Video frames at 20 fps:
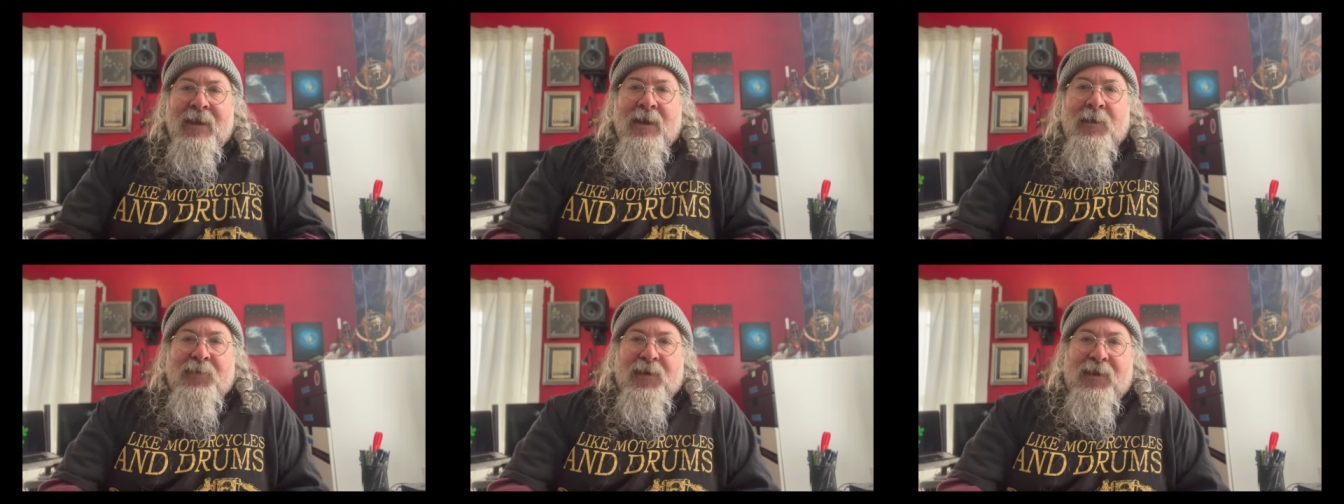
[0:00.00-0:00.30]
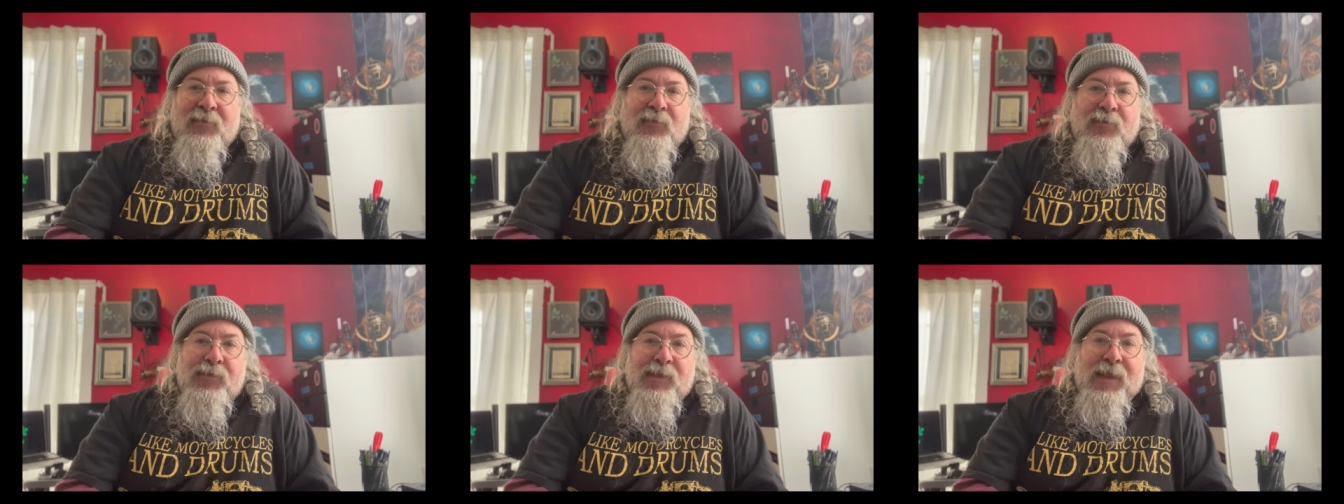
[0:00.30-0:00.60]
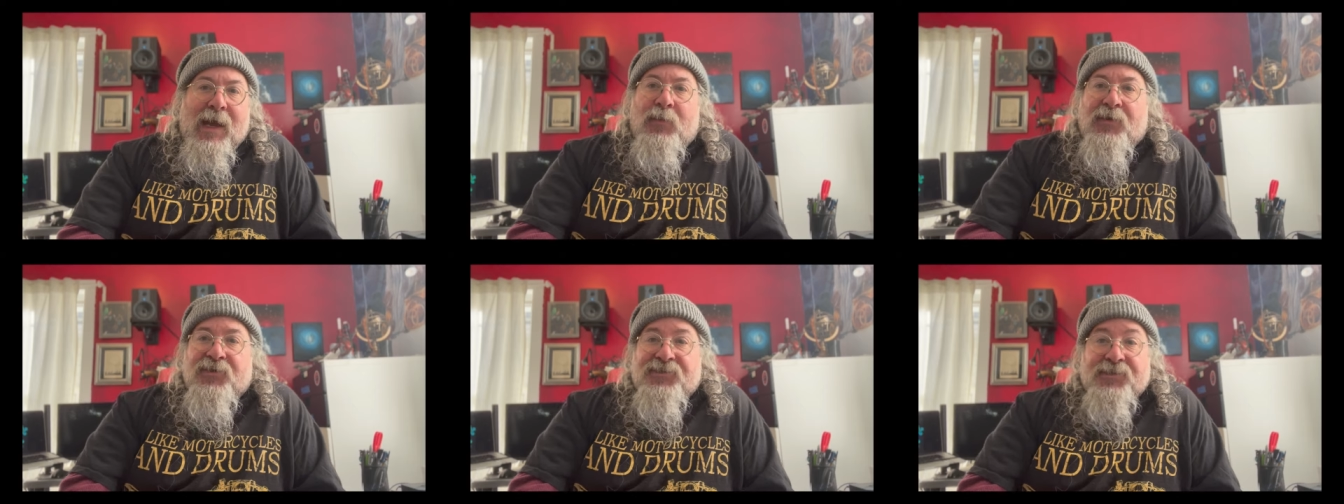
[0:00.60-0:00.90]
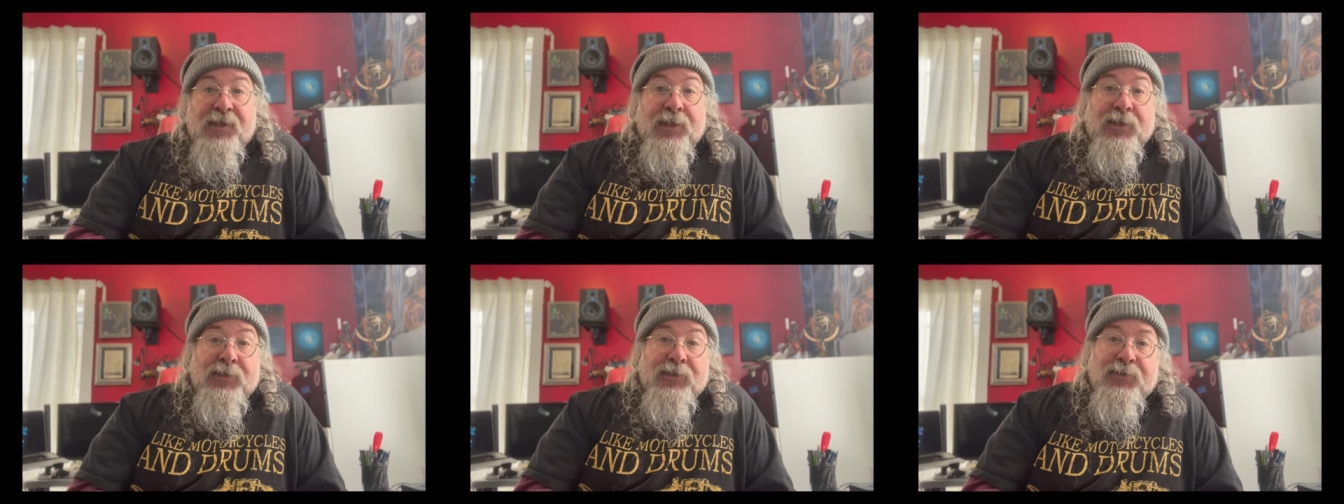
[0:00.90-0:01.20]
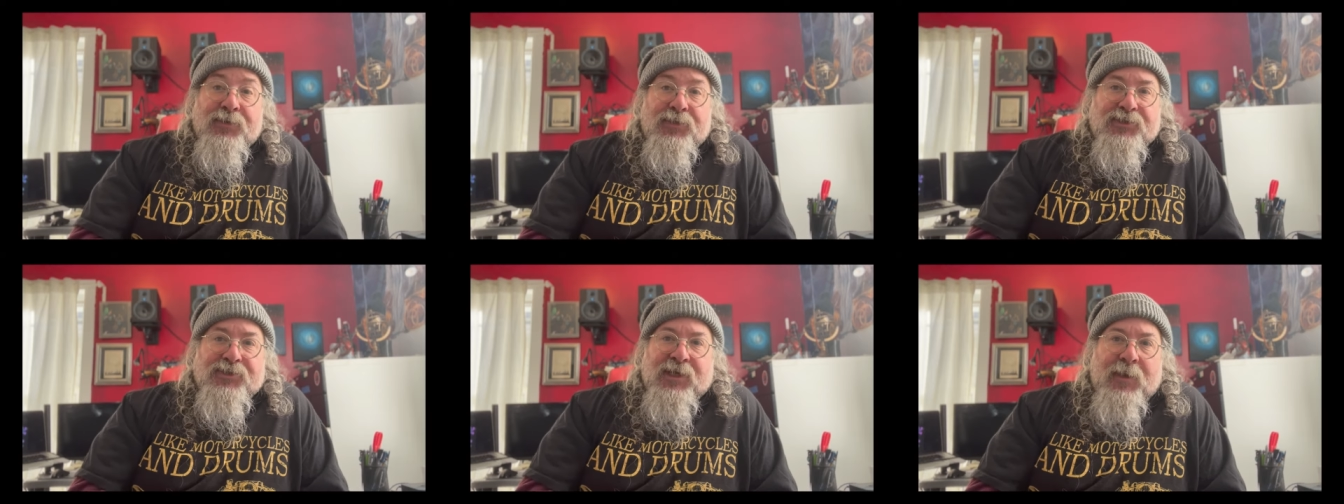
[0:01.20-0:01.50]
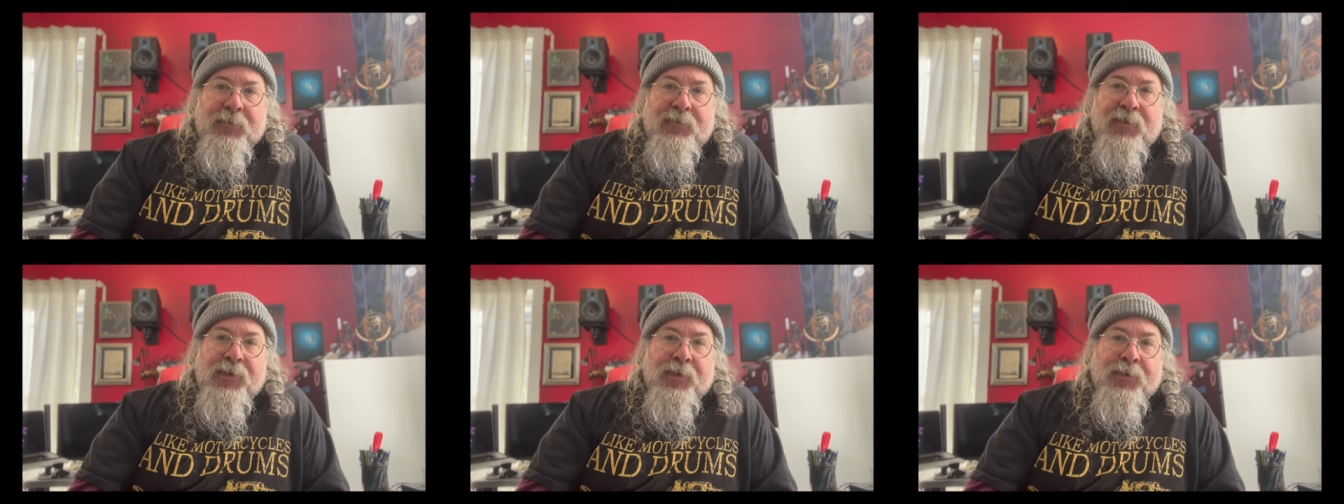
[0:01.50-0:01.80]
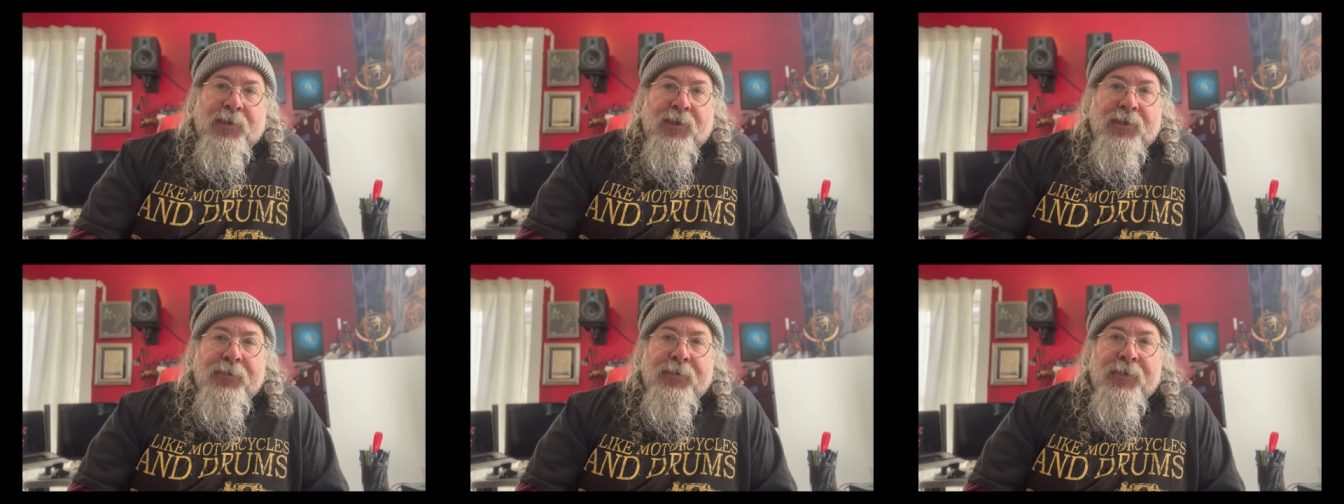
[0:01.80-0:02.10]
But that wasn't going to do the job on the
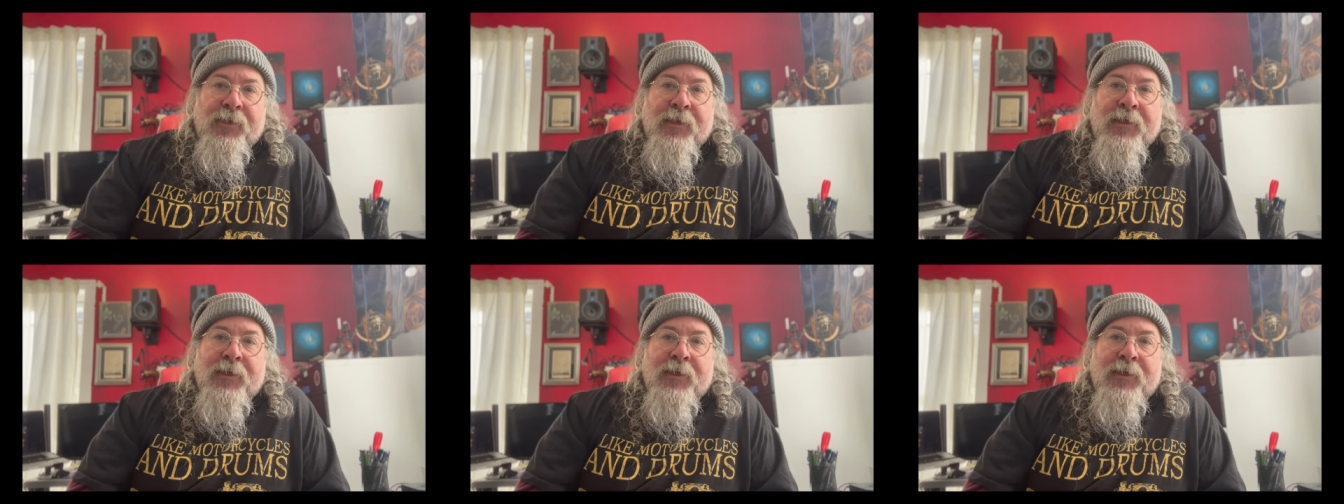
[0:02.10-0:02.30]
road.